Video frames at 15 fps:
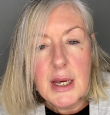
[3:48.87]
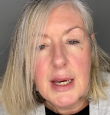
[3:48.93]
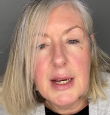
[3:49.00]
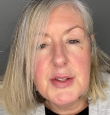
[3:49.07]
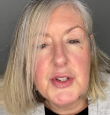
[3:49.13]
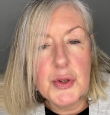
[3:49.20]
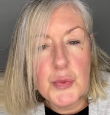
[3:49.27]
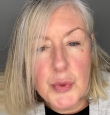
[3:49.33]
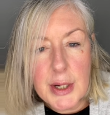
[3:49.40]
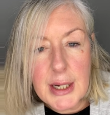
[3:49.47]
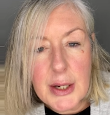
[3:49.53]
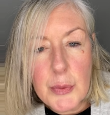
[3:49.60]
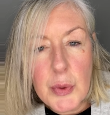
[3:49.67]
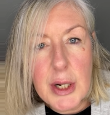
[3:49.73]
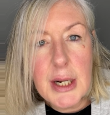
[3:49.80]
It's a
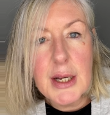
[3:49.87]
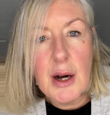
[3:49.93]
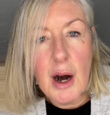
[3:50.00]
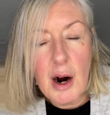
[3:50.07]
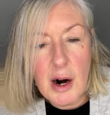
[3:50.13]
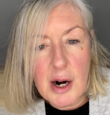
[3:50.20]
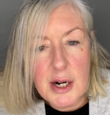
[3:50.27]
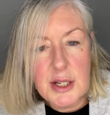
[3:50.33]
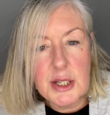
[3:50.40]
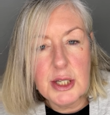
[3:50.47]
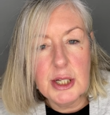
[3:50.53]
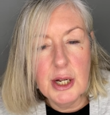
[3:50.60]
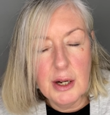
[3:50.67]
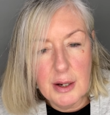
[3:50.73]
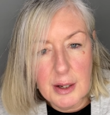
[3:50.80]
really, really hard
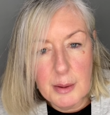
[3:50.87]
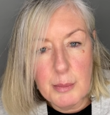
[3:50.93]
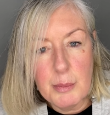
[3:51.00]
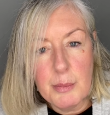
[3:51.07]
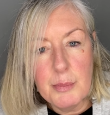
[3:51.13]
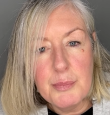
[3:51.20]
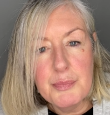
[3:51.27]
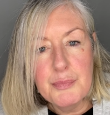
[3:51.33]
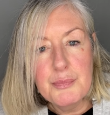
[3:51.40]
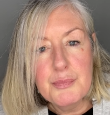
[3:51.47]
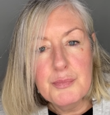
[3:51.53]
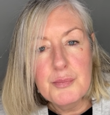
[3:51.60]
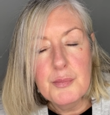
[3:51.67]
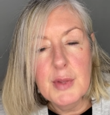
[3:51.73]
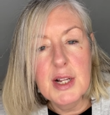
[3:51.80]
time
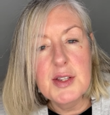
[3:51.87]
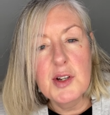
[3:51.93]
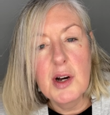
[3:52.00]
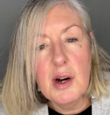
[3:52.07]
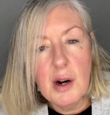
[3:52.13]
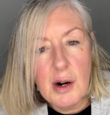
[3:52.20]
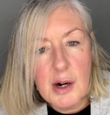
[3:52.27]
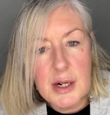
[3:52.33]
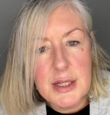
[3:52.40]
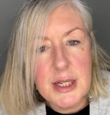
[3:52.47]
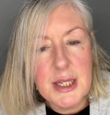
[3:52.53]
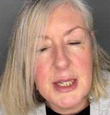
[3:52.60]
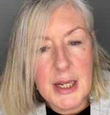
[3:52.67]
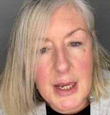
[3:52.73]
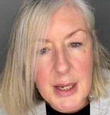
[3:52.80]
it's a hard
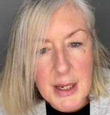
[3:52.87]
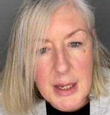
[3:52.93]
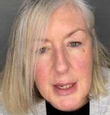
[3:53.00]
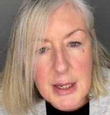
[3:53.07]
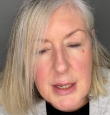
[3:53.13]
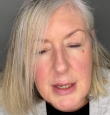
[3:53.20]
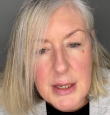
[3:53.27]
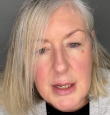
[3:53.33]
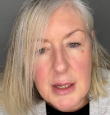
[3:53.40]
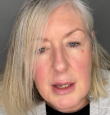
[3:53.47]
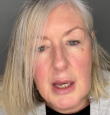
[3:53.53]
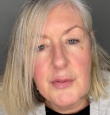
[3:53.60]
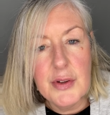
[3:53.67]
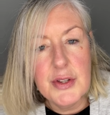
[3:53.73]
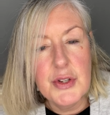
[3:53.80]
day
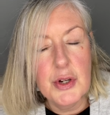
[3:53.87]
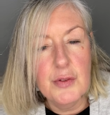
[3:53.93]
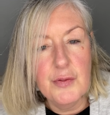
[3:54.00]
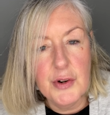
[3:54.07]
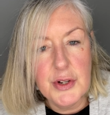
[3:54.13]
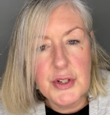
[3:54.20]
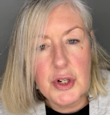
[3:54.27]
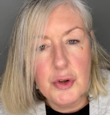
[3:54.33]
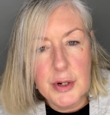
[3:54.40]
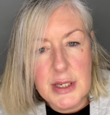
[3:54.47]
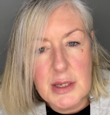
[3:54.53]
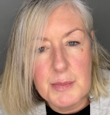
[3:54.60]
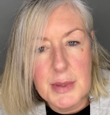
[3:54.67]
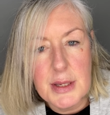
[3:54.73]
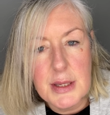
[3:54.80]
if it's your first
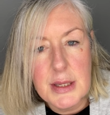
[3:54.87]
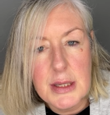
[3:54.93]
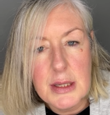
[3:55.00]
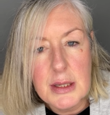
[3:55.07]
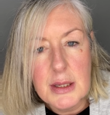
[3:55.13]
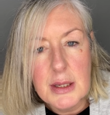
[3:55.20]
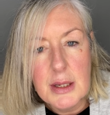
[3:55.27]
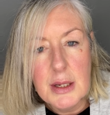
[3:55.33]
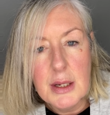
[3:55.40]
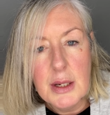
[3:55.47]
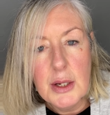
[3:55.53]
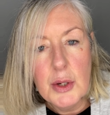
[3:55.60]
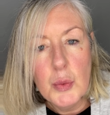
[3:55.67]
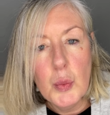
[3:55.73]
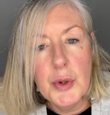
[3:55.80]
Christmas
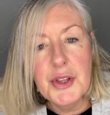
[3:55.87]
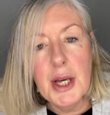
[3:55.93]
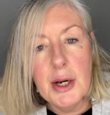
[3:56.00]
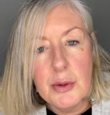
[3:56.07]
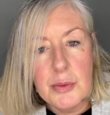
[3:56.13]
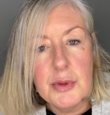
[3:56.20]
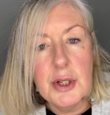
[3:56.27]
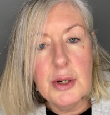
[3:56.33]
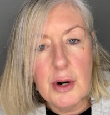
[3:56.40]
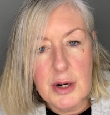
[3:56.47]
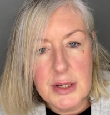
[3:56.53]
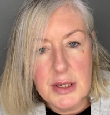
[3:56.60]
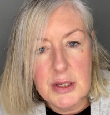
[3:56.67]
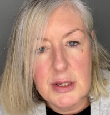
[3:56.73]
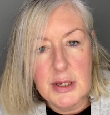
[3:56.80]
without the
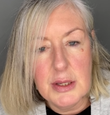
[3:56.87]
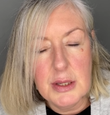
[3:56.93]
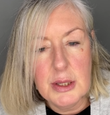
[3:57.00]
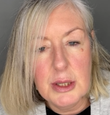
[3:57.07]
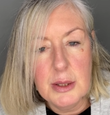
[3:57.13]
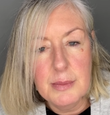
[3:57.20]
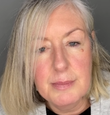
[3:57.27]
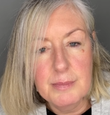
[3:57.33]
narcissist.